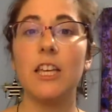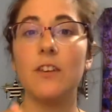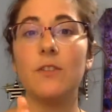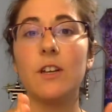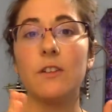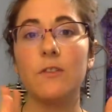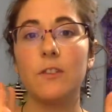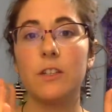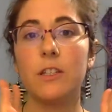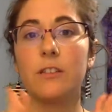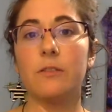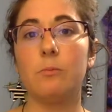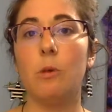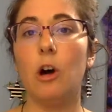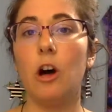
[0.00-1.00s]
Even if it's
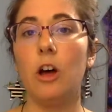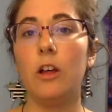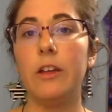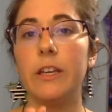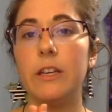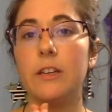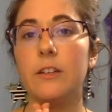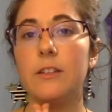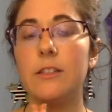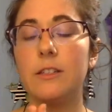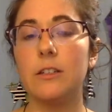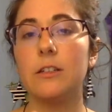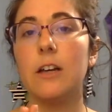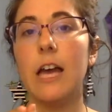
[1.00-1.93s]
small, it can still